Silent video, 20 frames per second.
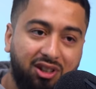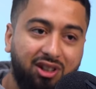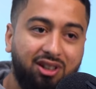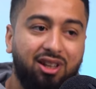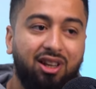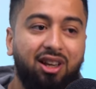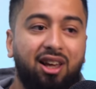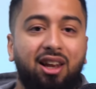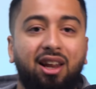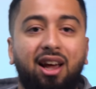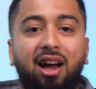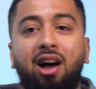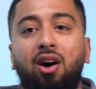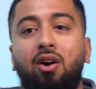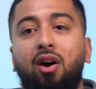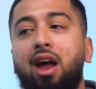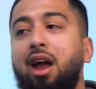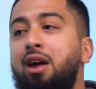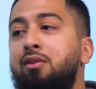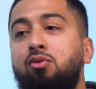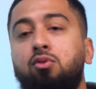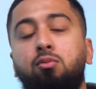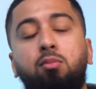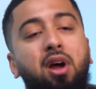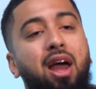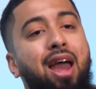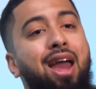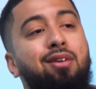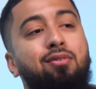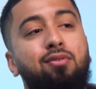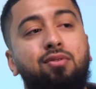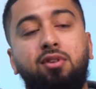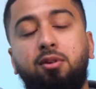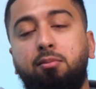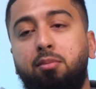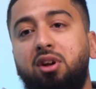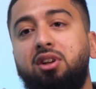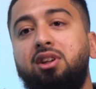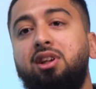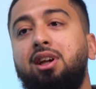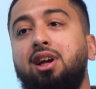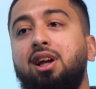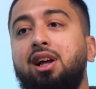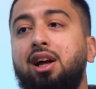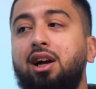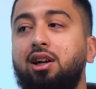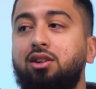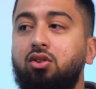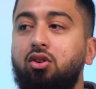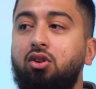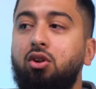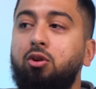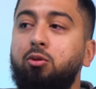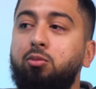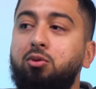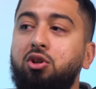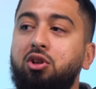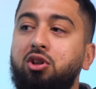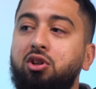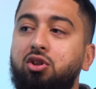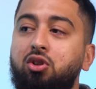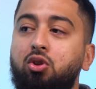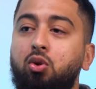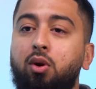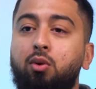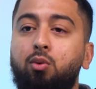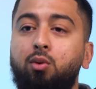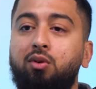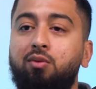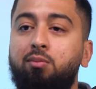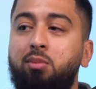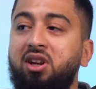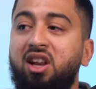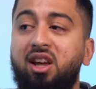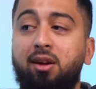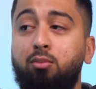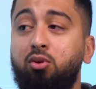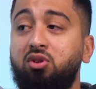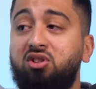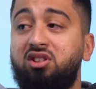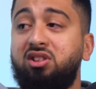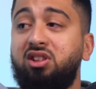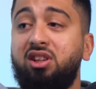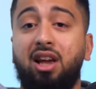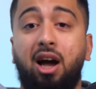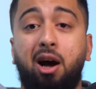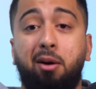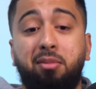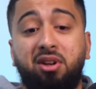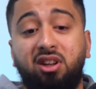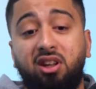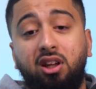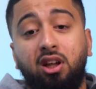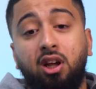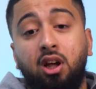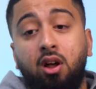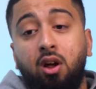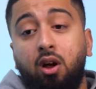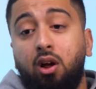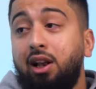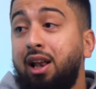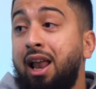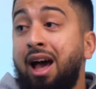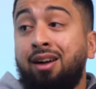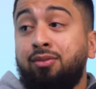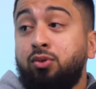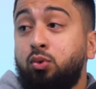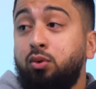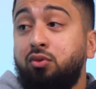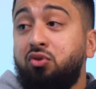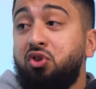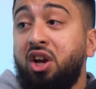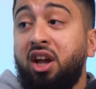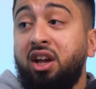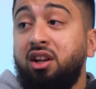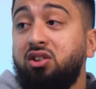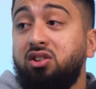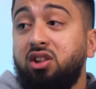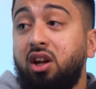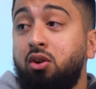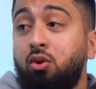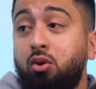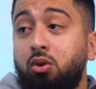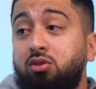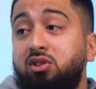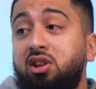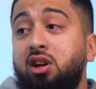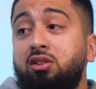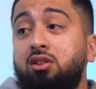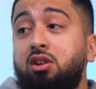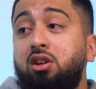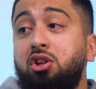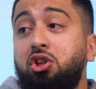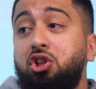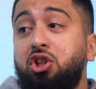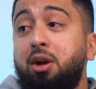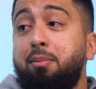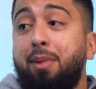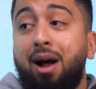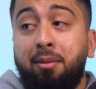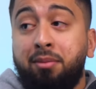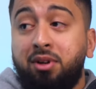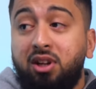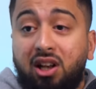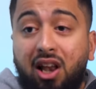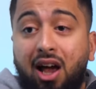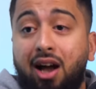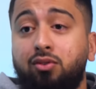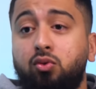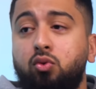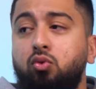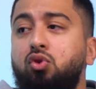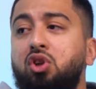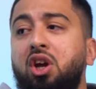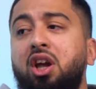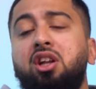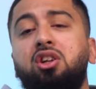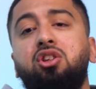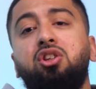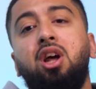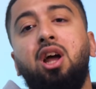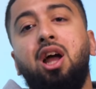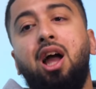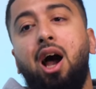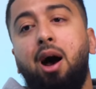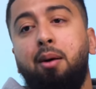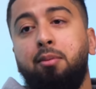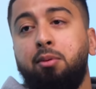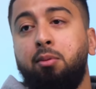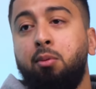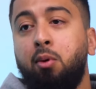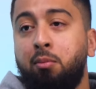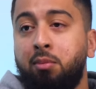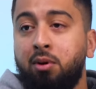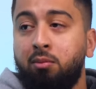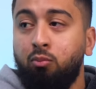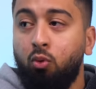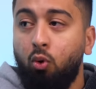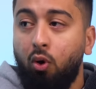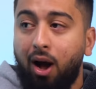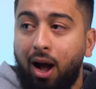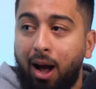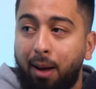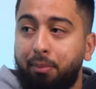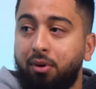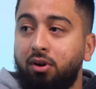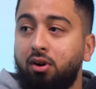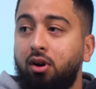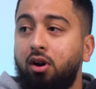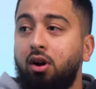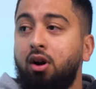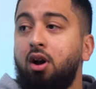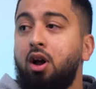need to get it out everybody everybody has got the opportunity to do it. and we've been able to see how many lives we've changed i know it sounds cliche but how many lives we've changed how many people have been more happier